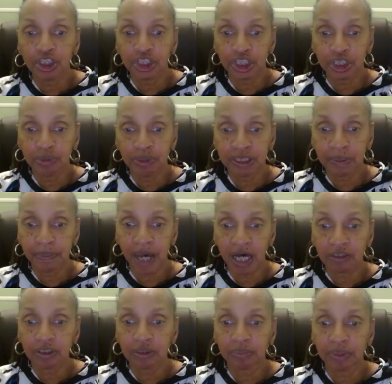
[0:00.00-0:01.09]
She was
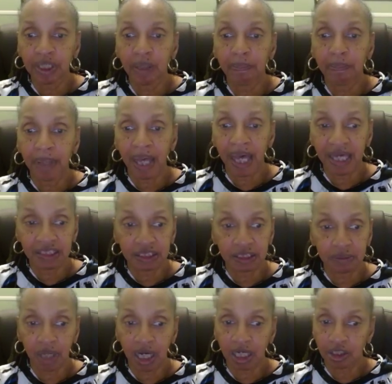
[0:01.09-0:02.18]
about to be
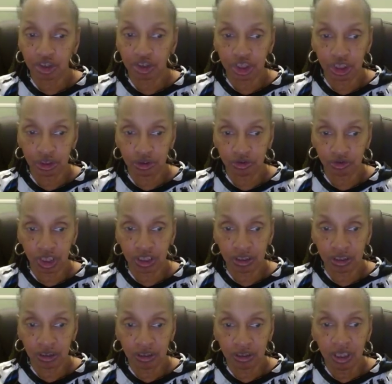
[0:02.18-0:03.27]
abandoned by her
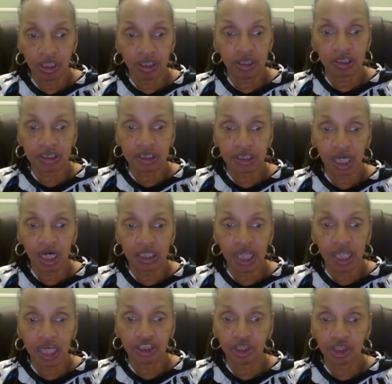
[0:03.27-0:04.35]
children. The
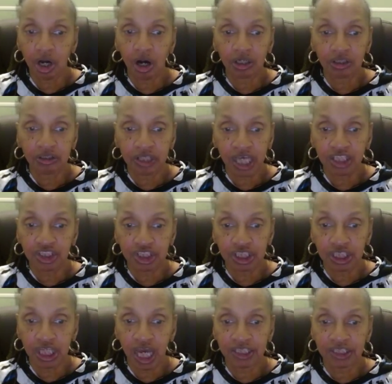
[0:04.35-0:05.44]
son and daughter that
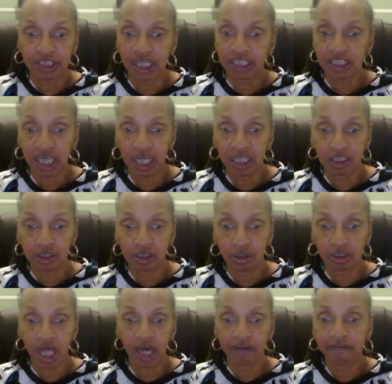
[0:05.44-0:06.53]
she had dedicated
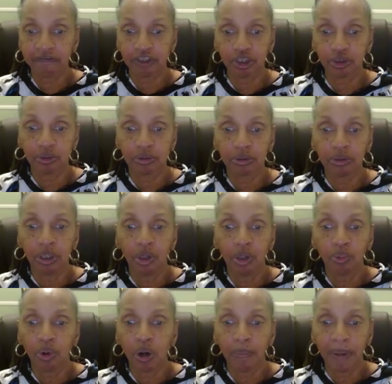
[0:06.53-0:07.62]
her life to
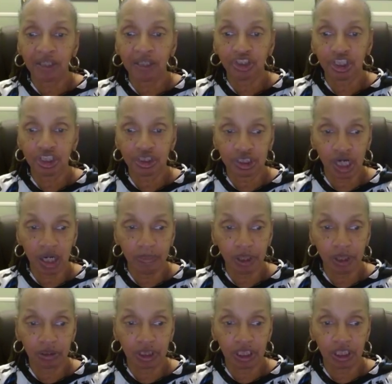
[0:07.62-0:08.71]
were about to dump
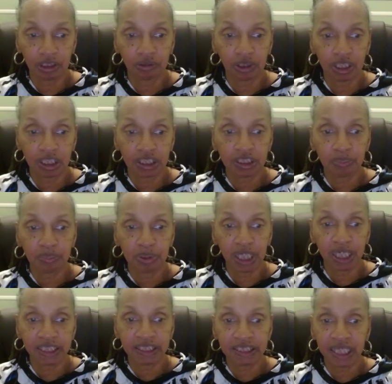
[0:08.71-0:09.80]
her here in this
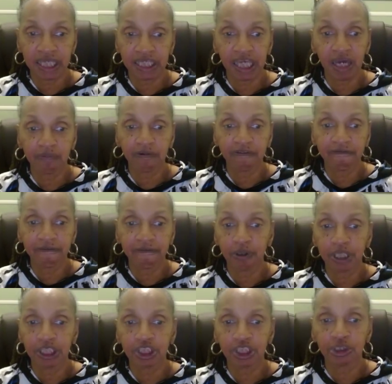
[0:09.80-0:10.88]
place they kept
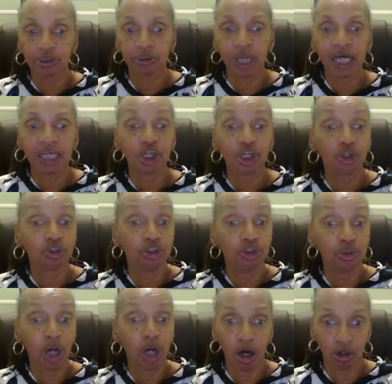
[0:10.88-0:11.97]
referring to as her
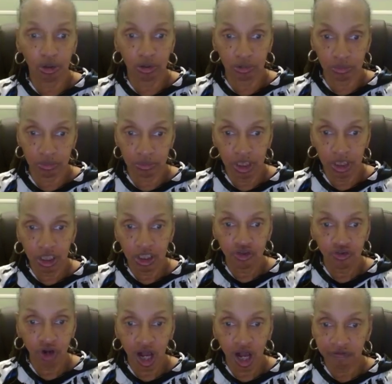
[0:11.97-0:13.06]
new home,
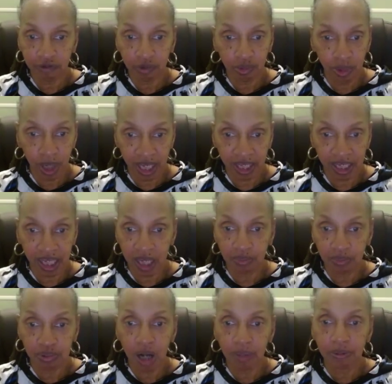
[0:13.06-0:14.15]
drive away,
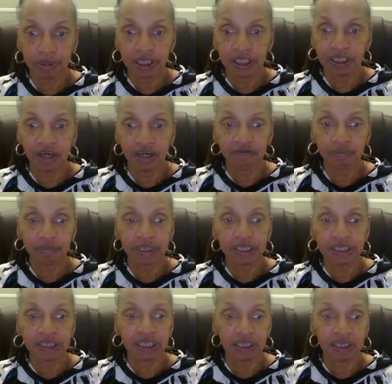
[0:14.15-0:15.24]
and probably never be
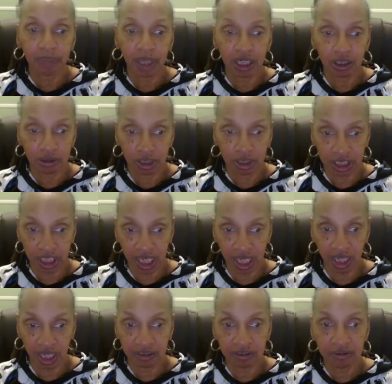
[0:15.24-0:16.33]
seen by her
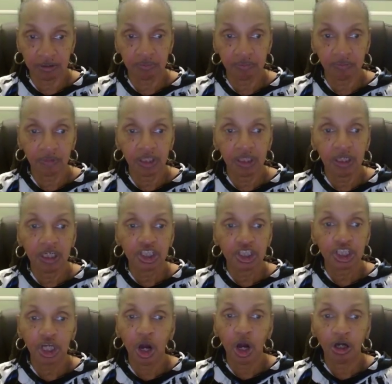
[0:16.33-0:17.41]
again.
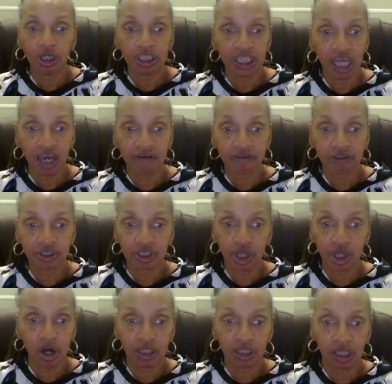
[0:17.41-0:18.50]
She hardly ever
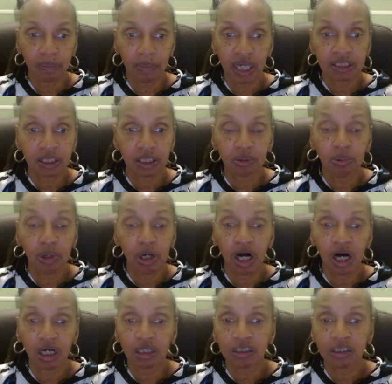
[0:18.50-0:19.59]
saw them as it
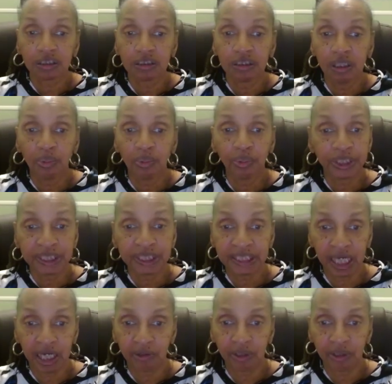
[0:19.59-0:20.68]
was, with
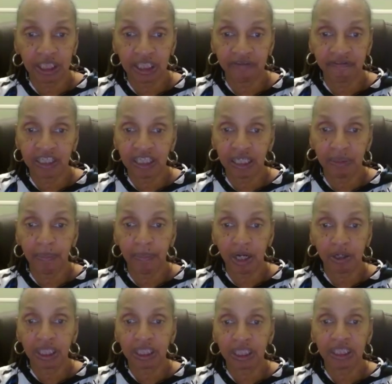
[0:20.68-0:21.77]
Sarah living in
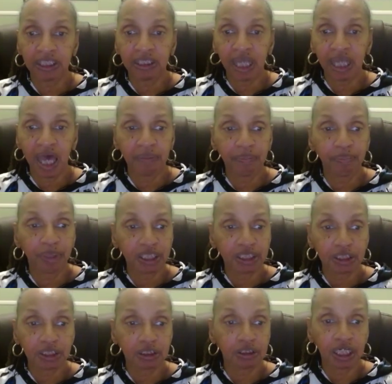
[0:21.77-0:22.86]
Maryland and
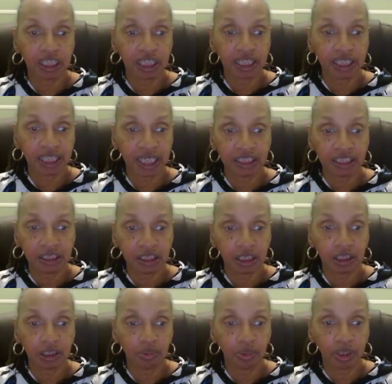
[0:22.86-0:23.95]
Buster in
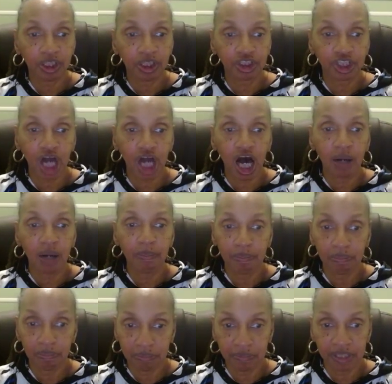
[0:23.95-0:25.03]
Atlanta with a job
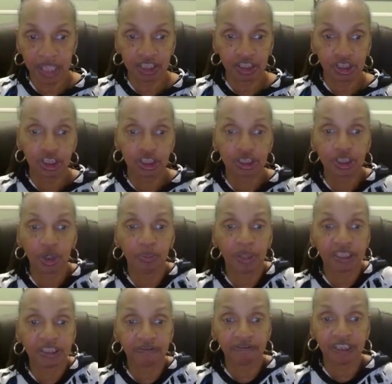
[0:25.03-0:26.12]
that took so
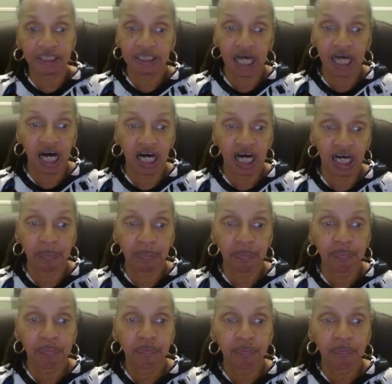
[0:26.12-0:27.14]
much of his time.